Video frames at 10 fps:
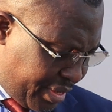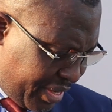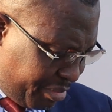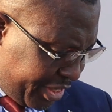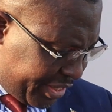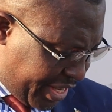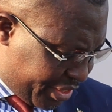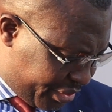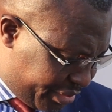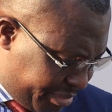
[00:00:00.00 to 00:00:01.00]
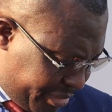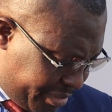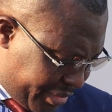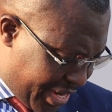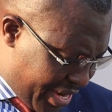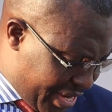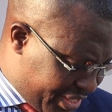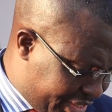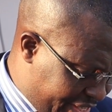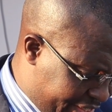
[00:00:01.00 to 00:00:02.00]
Let me start by
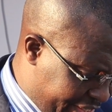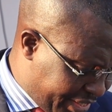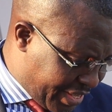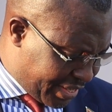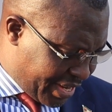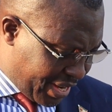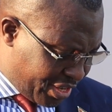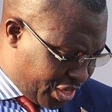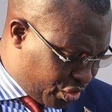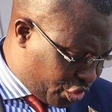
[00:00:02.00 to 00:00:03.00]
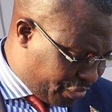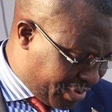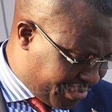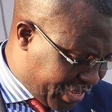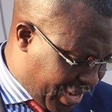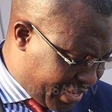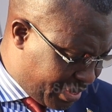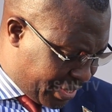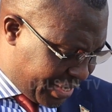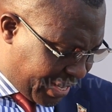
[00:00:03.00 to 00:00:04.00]
stating that the ideals of
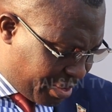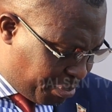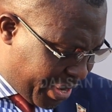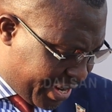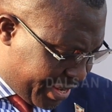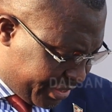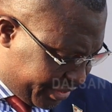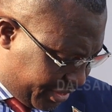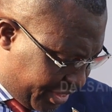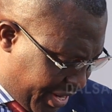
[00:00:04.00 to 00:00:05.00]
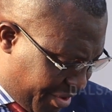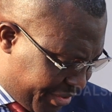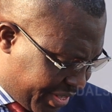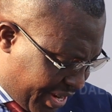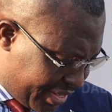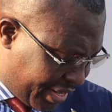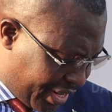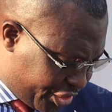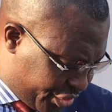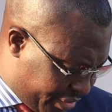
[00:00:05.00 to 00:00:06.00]
African interdependence in African
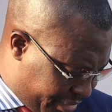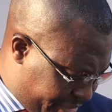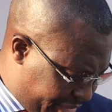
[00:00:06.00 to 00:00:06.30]
interaction